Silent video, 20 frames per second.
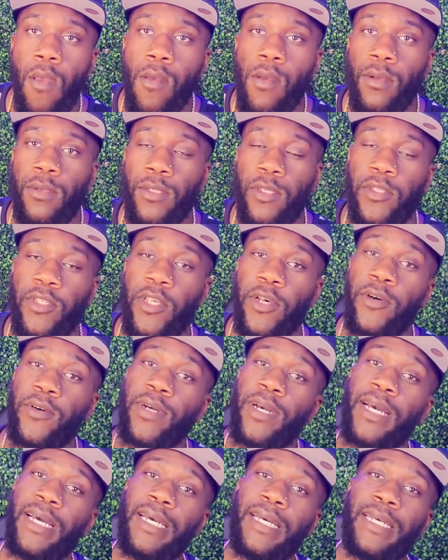So,
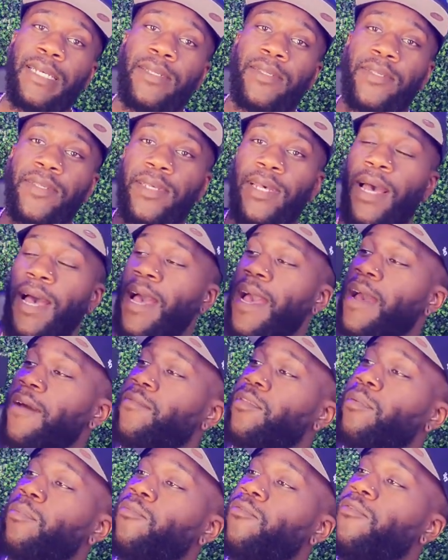you guys,
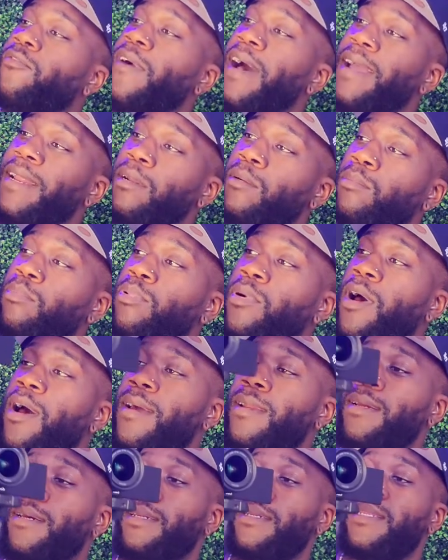I messed up.
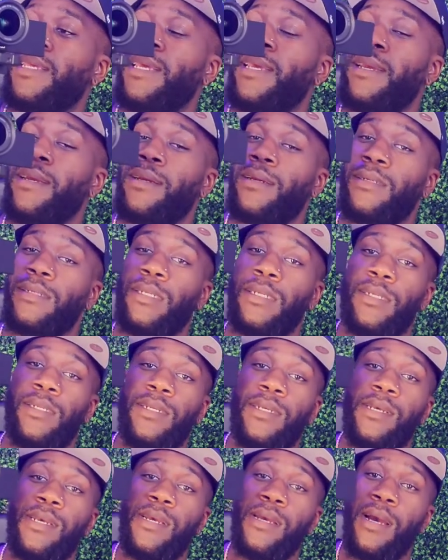I
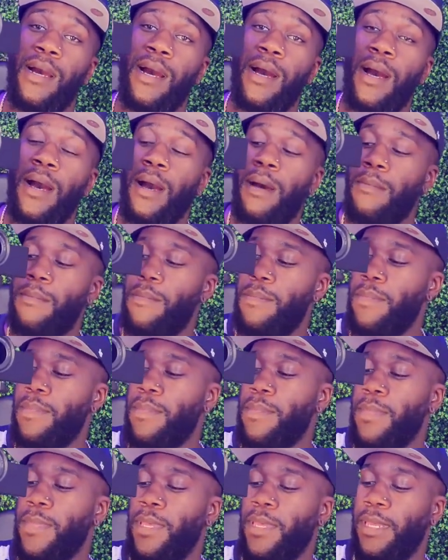messed around and
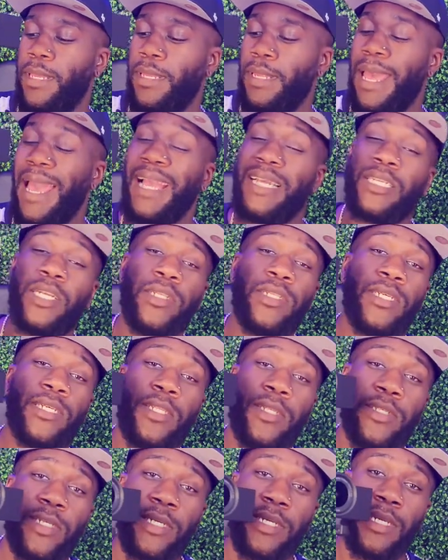recorded a video
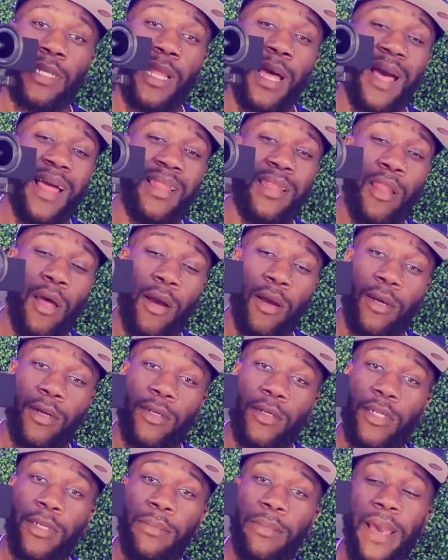and forgot to
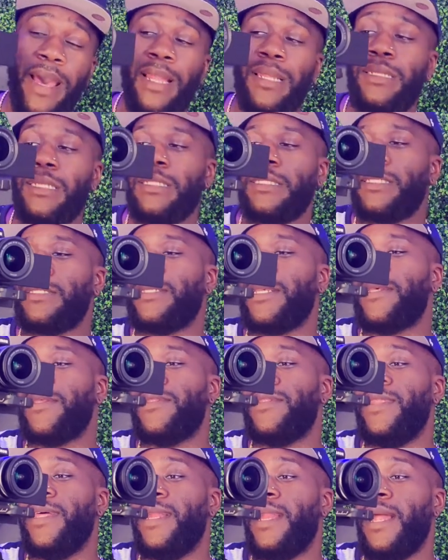turn my microphone
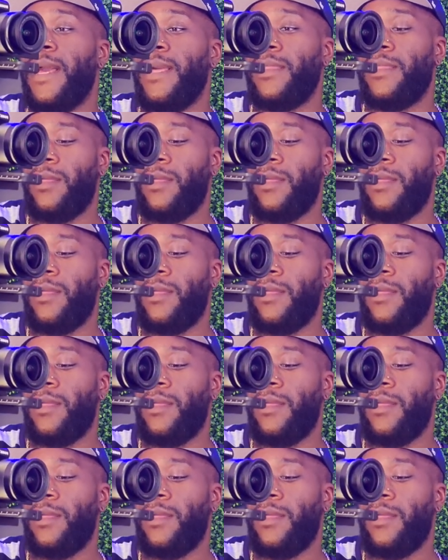on.